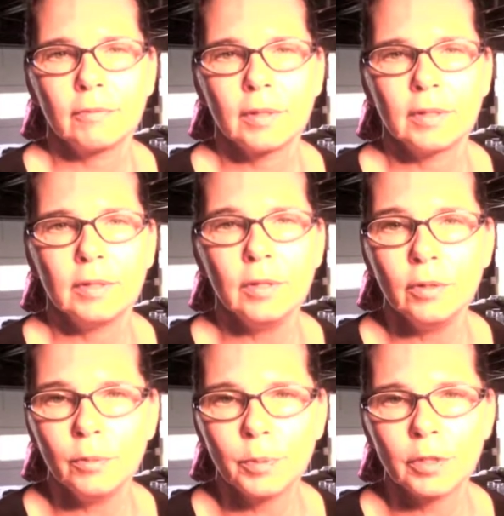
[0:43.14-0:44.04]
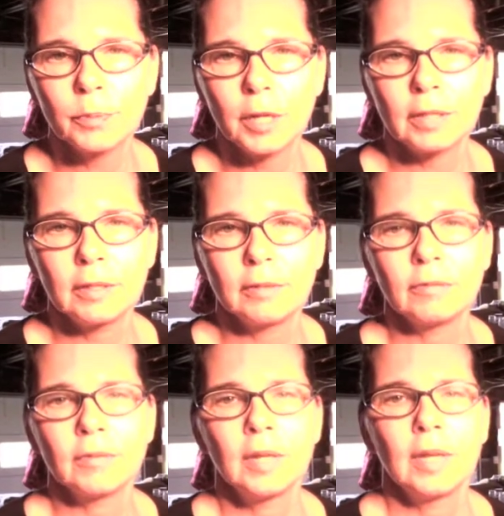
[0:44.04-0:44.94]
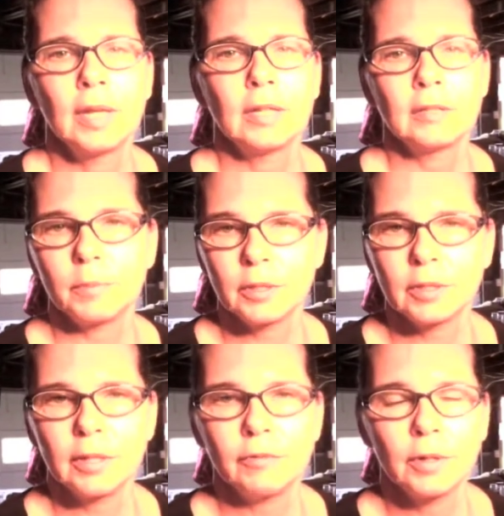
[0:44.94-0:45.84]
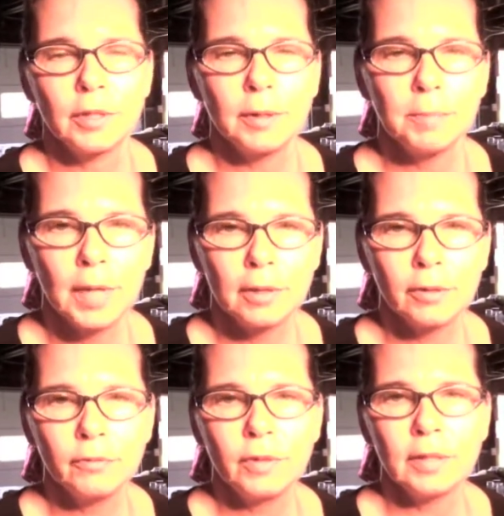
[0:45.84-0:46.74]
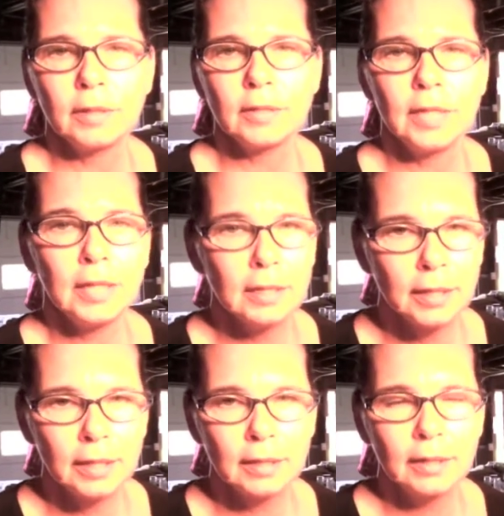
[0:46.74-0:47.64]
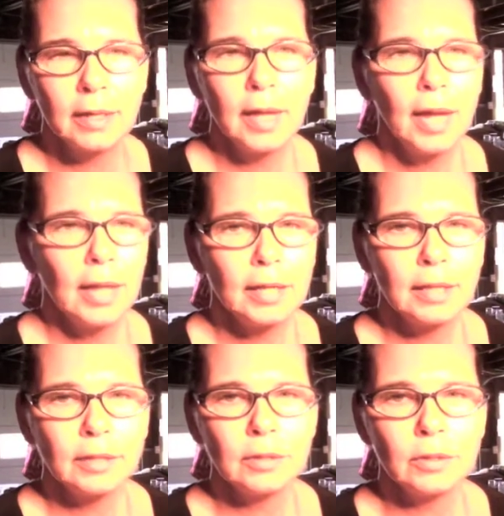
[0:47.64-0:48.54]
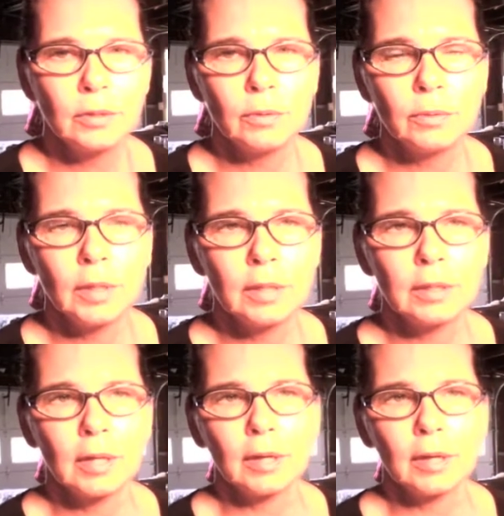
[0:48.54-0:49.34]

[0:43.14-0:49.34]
new perspective, especially if you're in the medical field, healing, anything to do with,